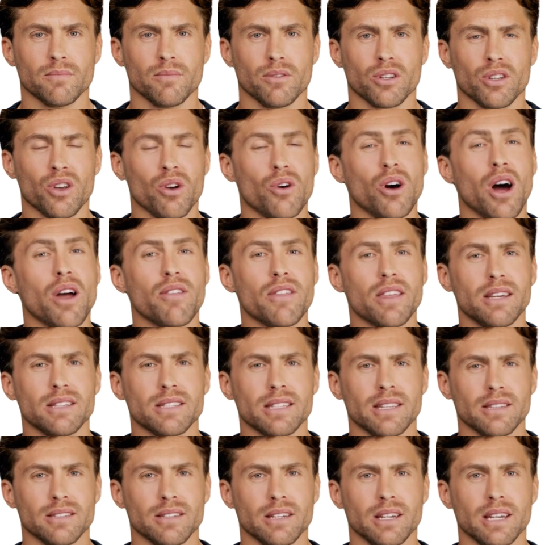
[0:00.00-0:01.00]
Your
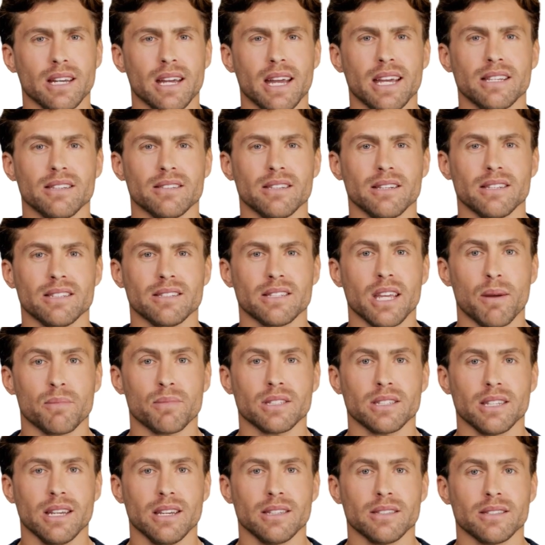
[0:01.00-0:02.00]
authenticity is the
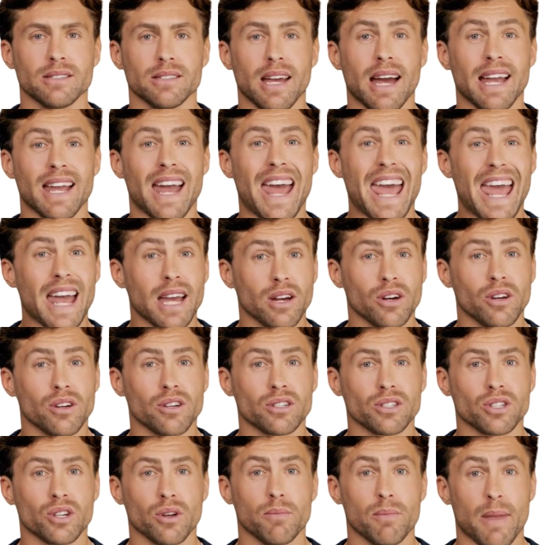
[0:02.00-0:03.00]
substance that
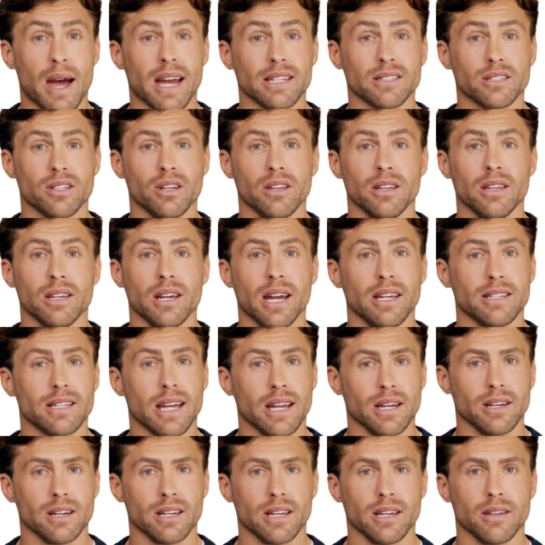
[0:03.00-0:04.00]
anchors your masculine
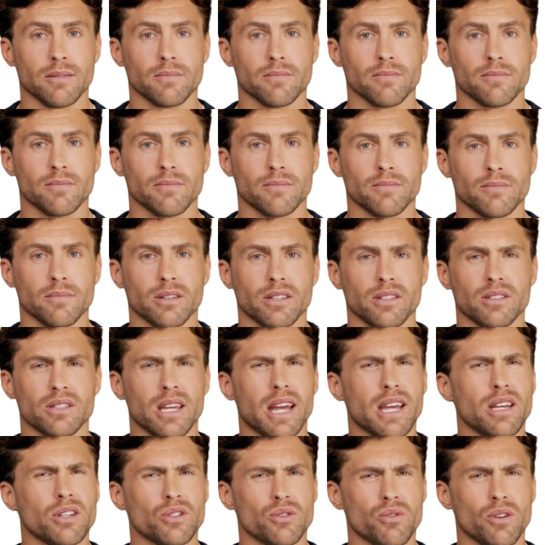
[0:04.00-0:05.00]
identity.
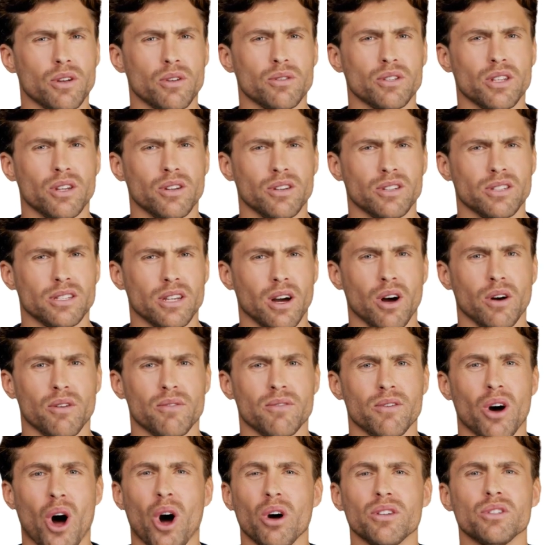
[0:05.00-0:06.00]
Staying true to
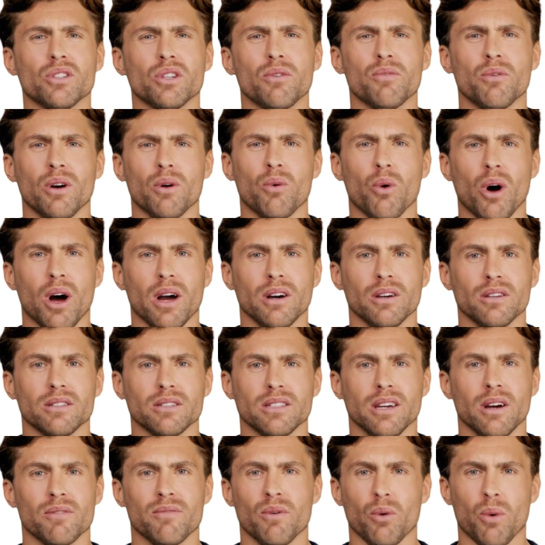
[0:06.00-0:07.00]
yourself also requires
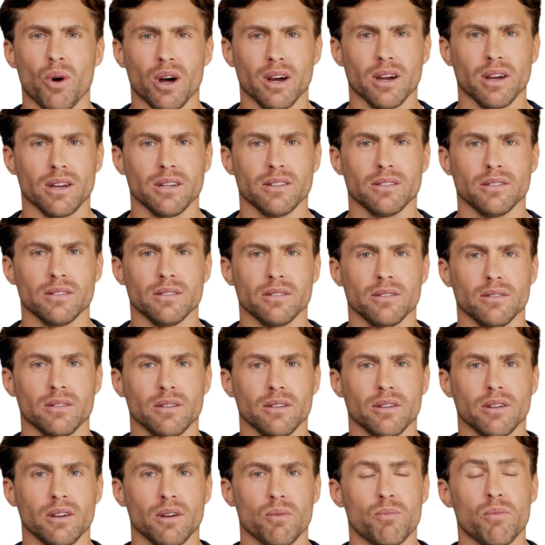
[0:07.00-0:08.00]
self-awareness.
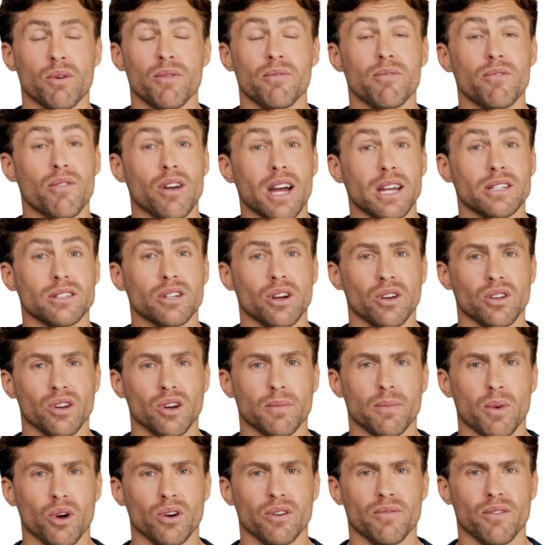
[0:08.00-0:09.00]
Reflect on your
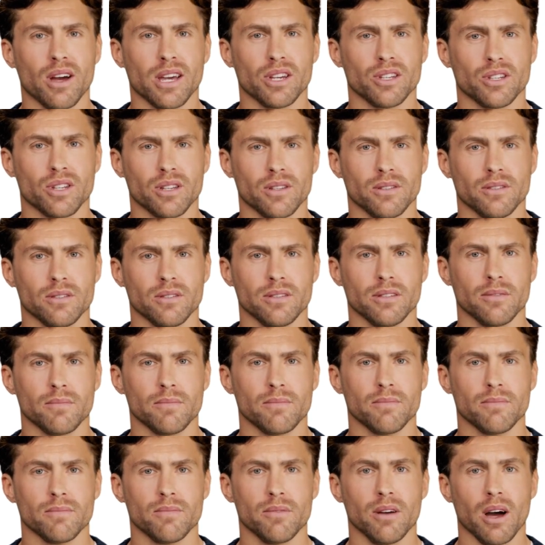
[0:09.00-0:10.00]
motivations.
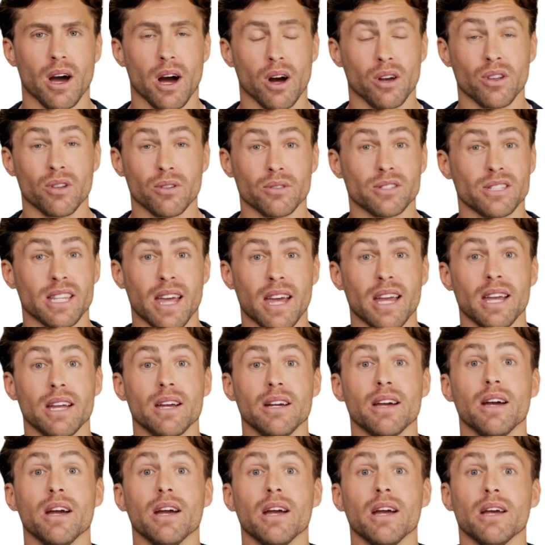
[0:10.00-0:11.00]
Are you
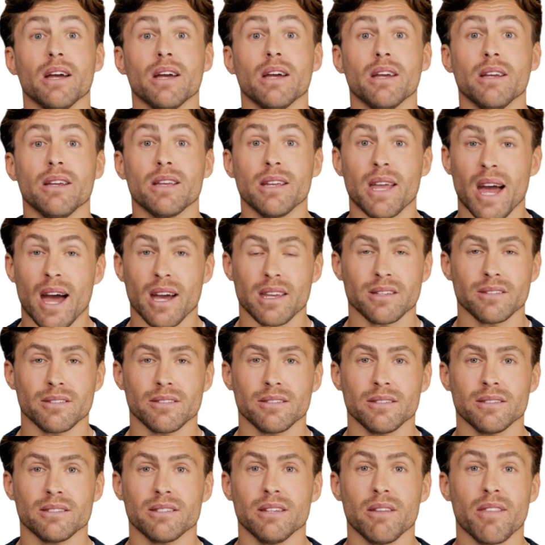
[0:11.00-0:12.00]
saying
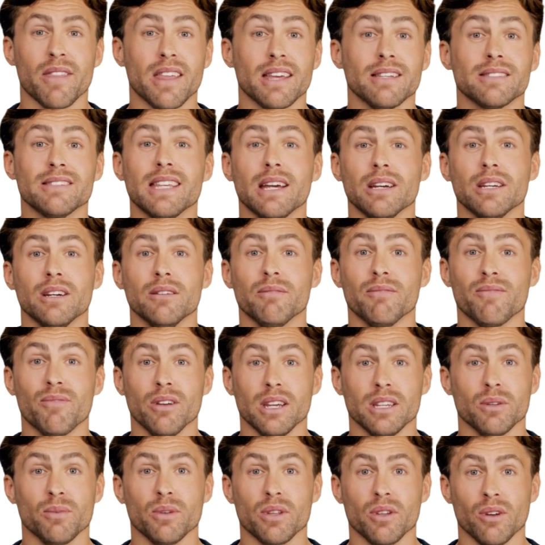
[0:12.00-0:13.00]
yes to things that
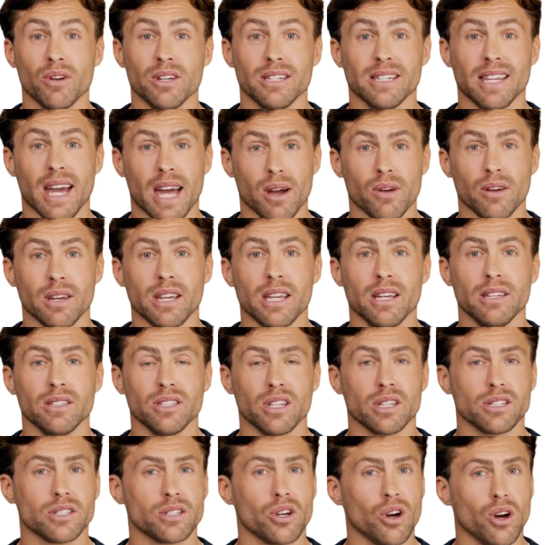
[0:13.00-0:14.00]
conflict with your integrity
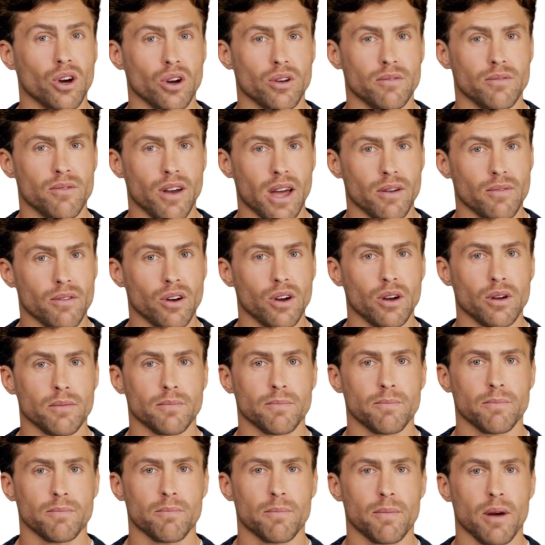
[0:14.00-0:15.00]
just to earn favor?
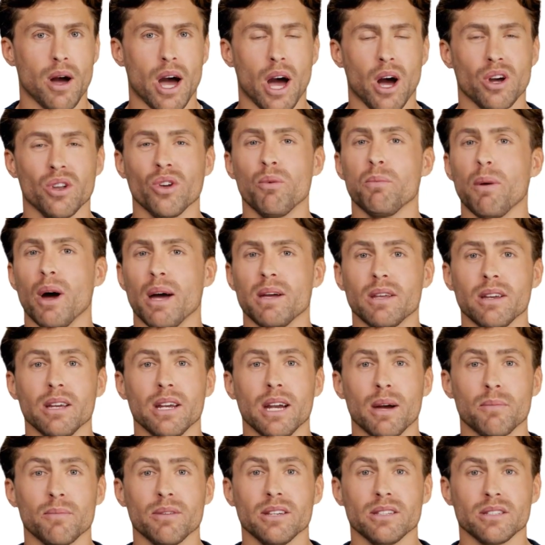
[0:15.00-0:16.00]
Are you bottling
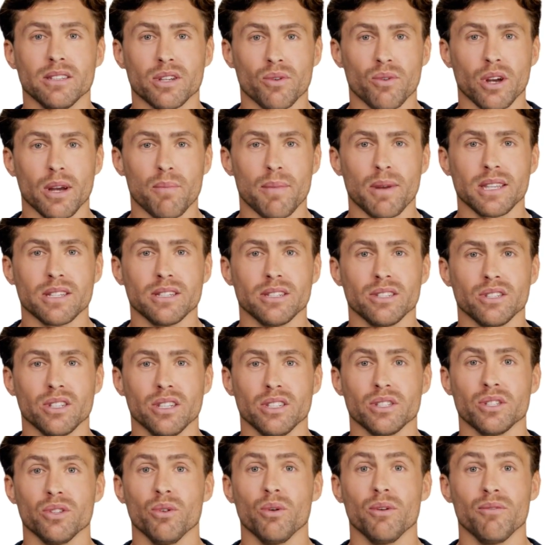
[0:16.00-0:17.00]
up disagreements
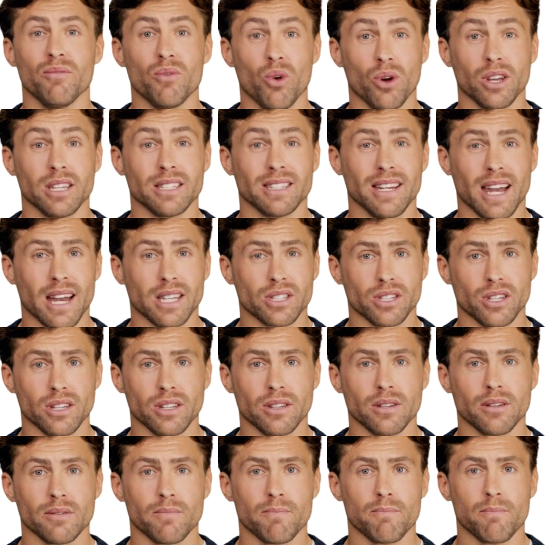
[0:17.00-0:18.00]
just to avoid
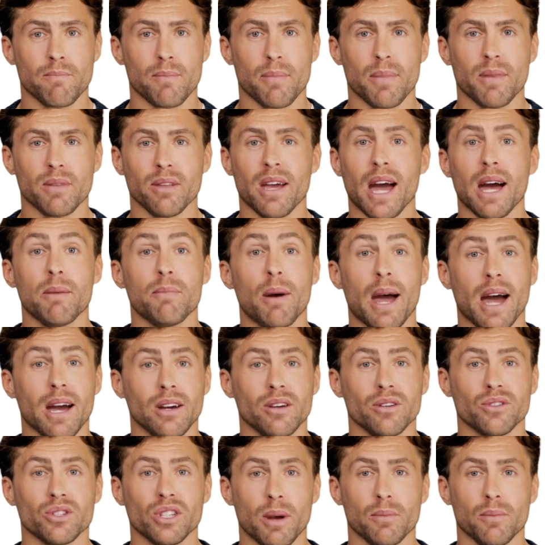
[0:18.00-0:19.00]
tension? That
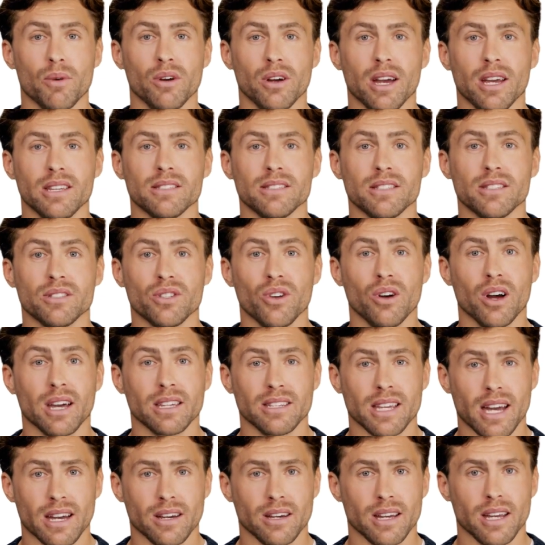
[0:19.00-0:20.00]
pattern jeopardizes your
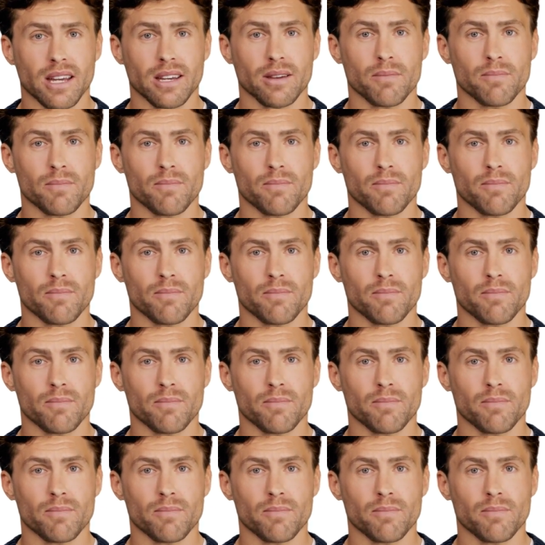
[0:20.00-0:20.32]
identity.